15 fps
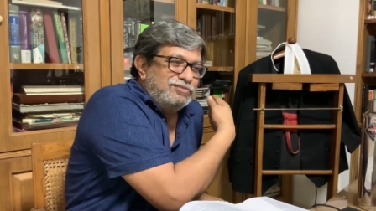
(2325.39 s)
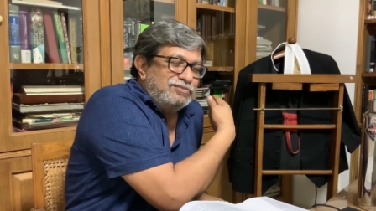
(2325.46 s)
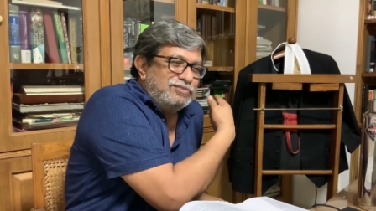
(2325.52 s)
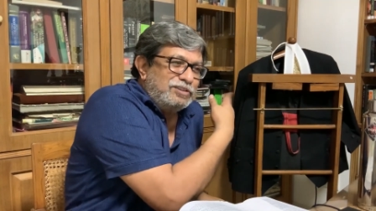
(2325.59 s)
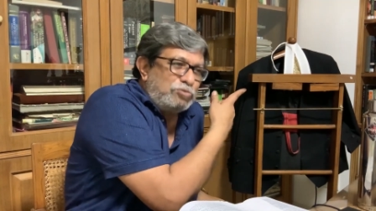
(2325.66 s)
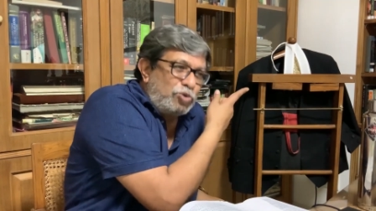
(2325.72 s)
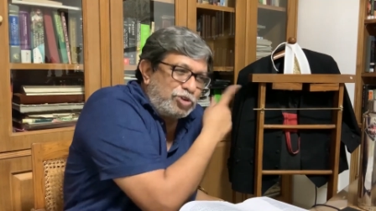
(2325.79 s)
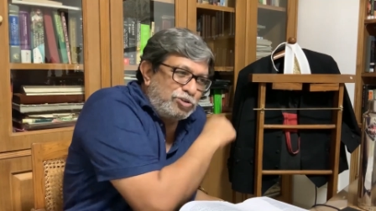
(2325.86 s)
The
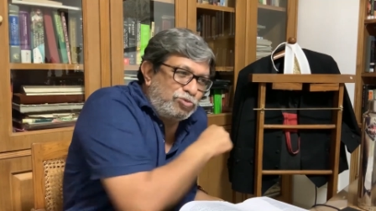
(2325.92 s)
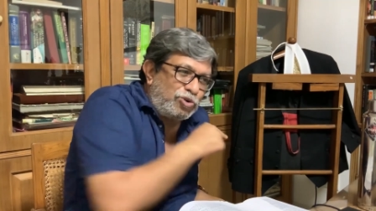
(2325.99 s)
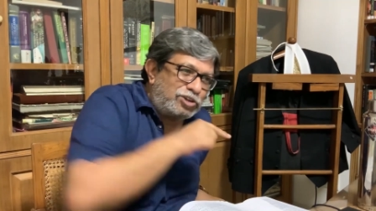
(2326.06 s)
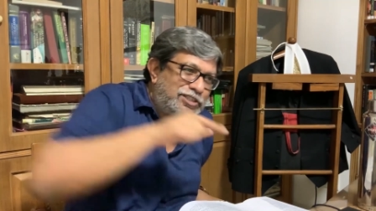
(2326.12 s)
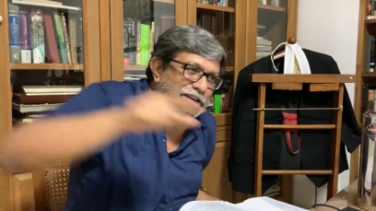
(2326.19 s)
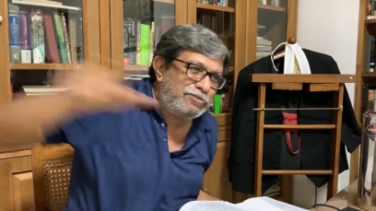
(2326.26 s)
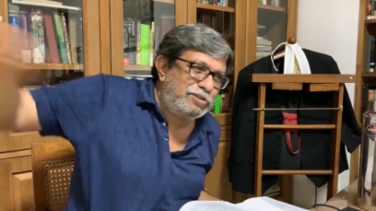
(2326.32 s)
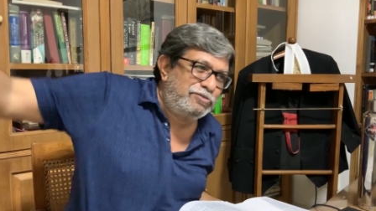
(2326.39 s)
motive was,
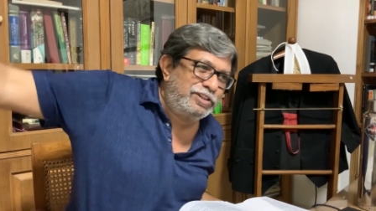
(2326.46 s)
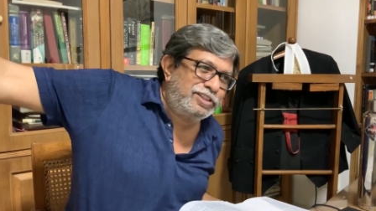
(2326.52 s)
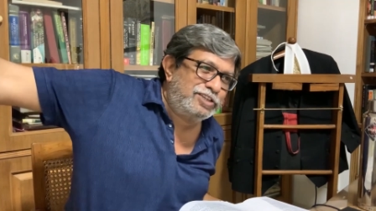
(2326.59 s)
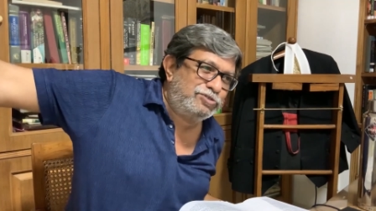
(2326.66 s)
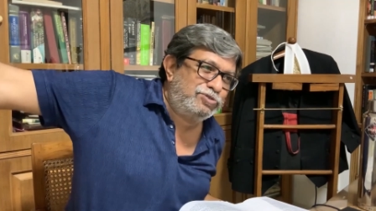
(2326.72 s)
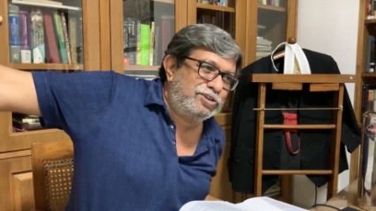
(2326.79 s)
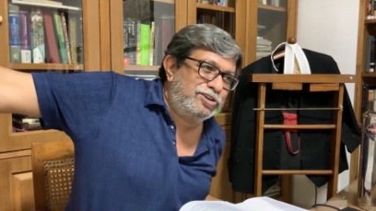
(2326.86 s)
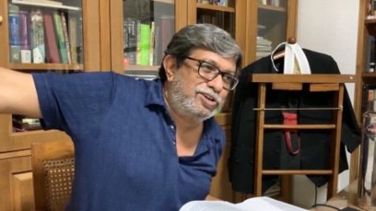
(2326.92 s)
I will win this
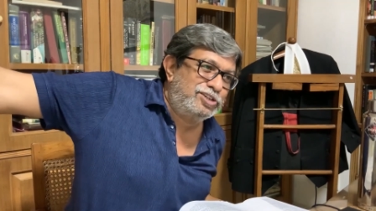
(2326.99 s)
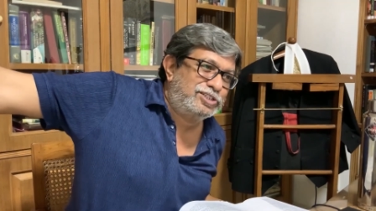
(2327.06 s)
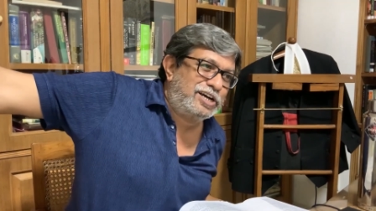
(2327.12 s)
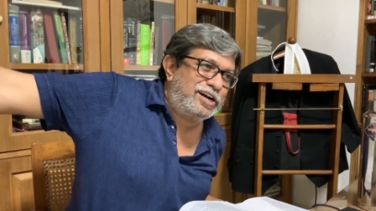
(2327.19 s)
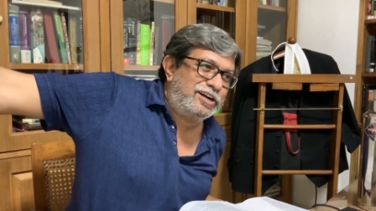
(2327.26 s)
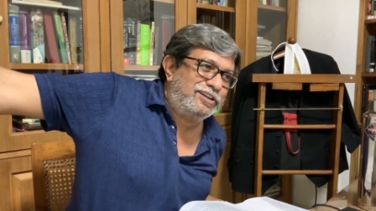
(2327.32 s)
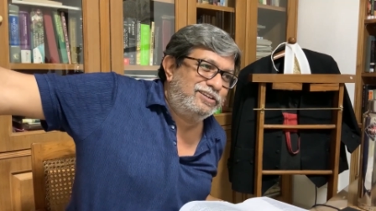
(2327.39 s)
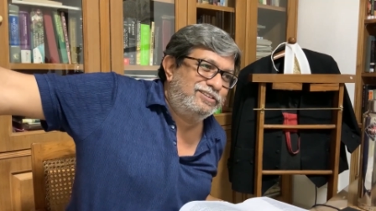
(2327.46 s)
girl's
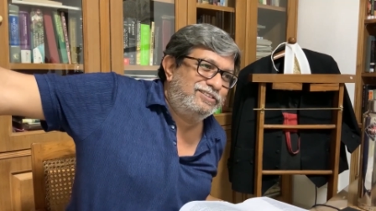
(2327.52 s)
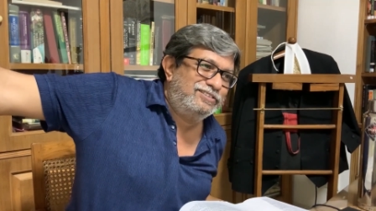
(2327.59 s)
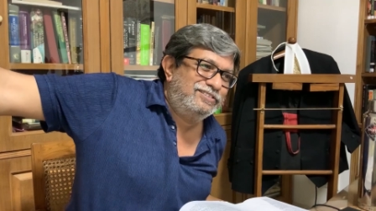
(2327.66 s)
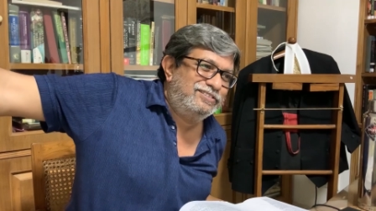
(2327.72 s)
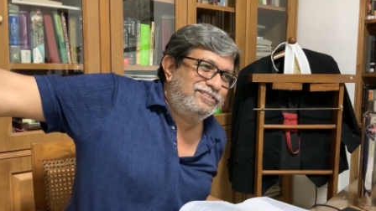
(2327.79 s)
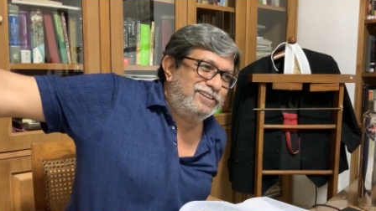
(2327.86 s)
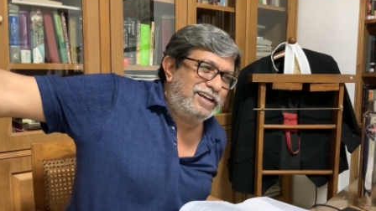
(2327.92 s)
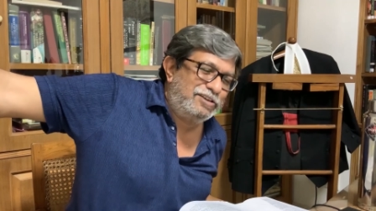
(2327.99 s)
heart.
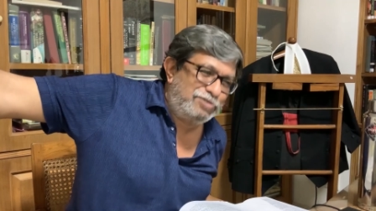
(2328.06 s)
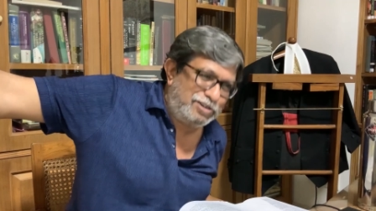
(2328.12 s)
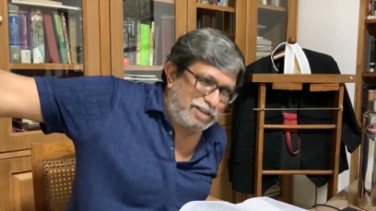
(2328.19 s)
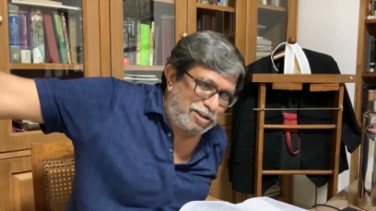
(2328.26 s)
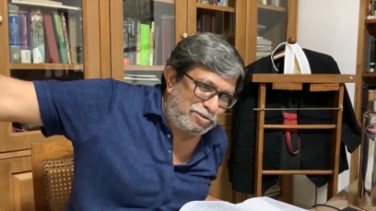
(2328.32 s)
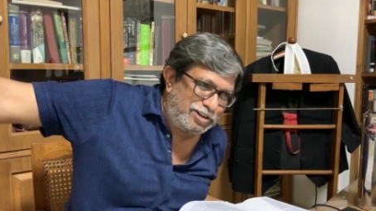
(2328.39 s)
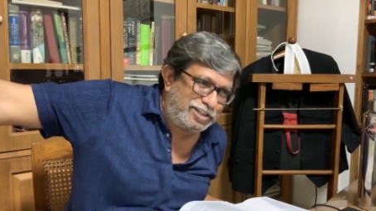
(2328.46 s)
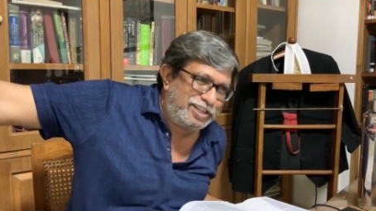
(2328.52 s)
I will, I
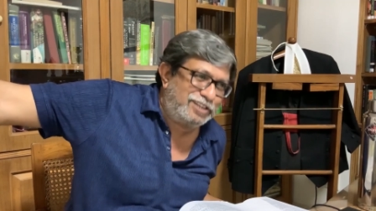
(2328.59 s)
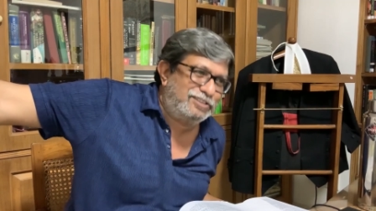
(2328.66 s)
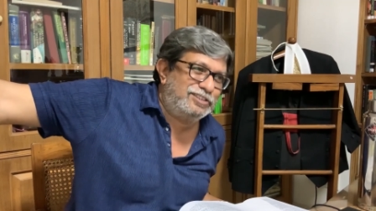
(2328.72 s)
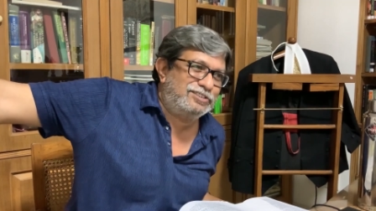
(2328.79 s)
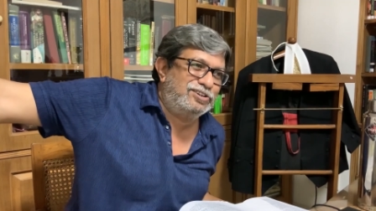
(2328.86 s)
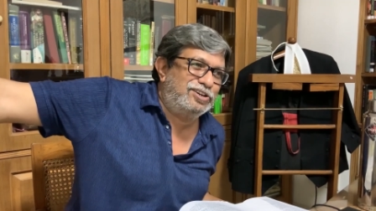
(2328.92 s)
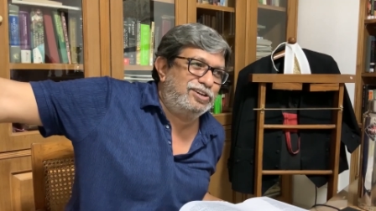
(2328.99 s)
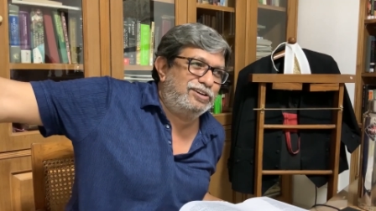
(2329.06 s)
will take this
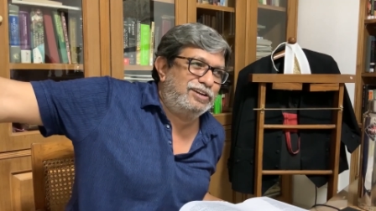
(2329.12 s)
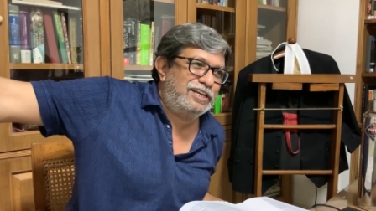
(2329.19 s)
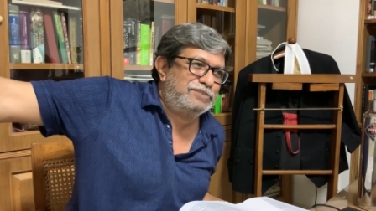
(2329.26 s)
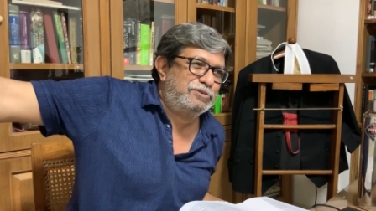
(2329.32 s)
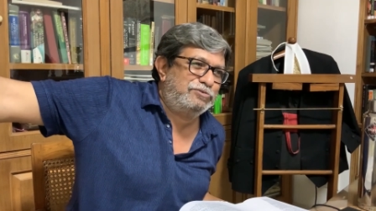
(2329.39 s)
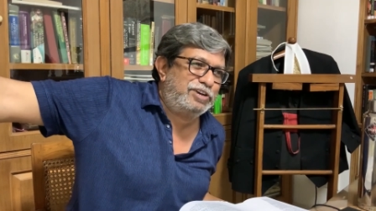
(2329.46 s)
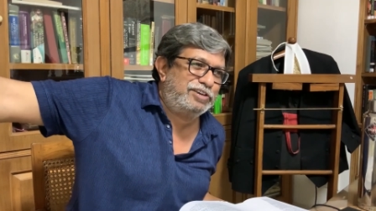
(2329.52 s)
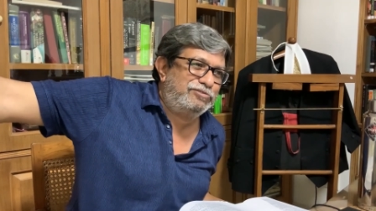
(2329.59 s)
girl as my
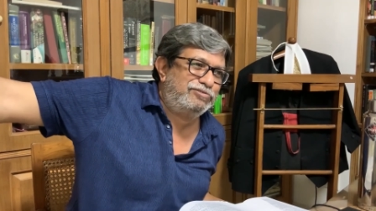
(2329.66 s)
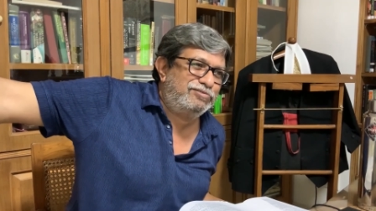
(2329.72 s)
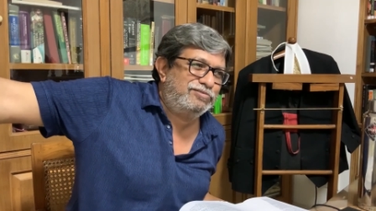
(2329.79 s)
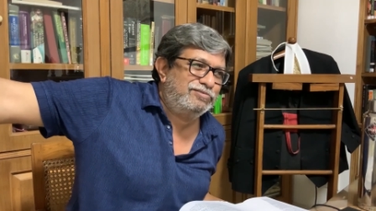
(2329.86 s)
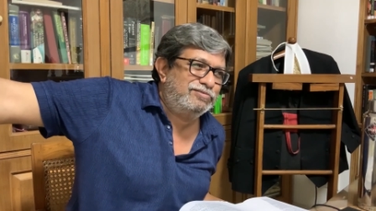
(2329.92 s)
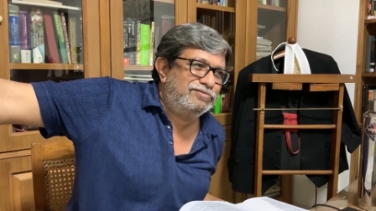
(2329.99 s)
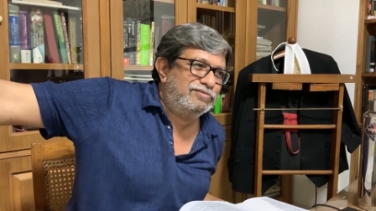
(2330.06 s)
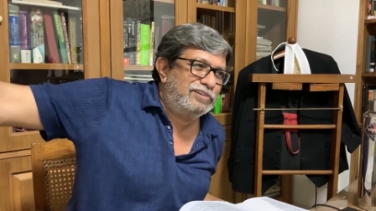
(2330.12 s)
wife.
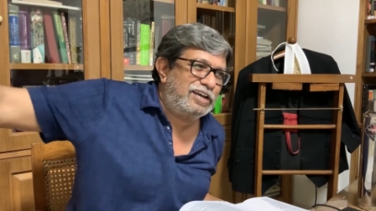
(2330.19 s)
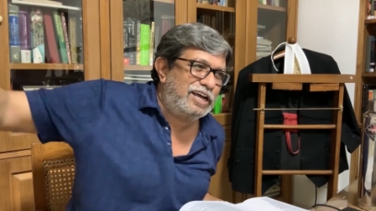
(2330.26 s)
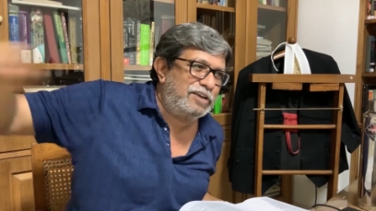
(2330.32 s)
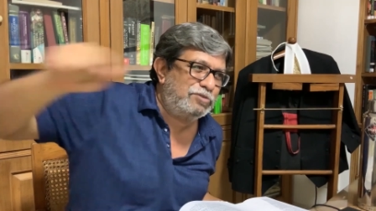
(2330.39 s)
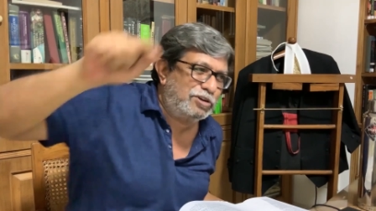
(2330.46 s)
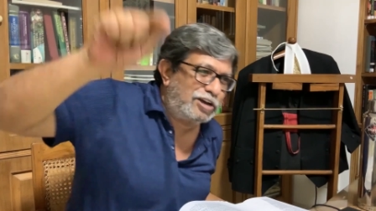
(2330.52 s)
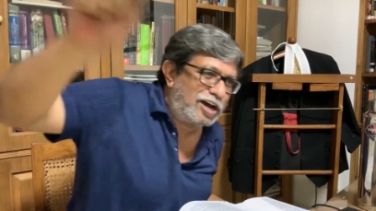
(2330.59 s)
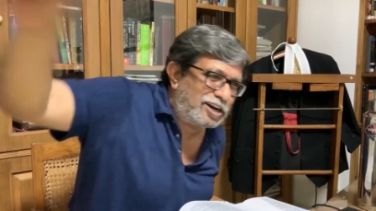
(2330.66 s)
I
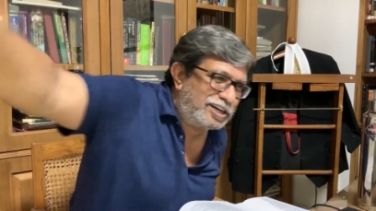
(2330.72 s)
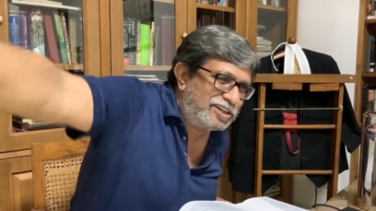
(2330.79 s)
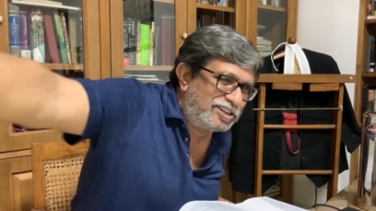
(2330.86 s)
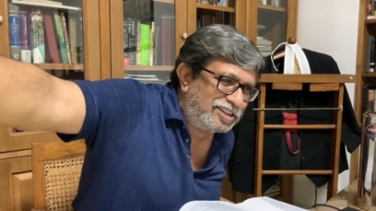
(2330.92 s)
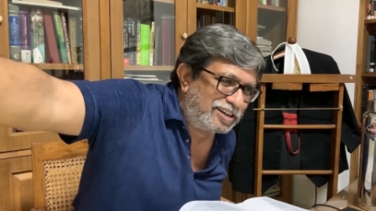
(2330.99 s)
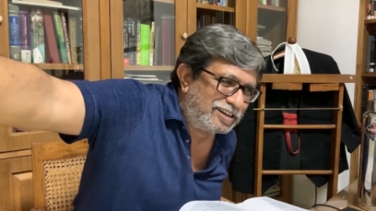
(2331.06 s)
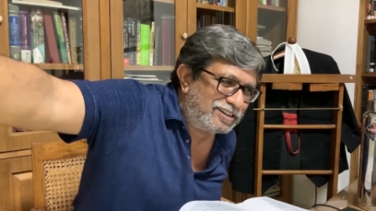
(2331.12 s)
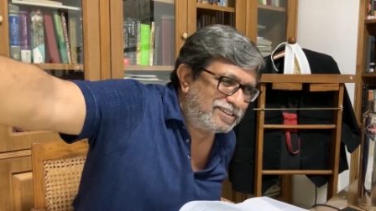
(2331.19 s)
will garland her.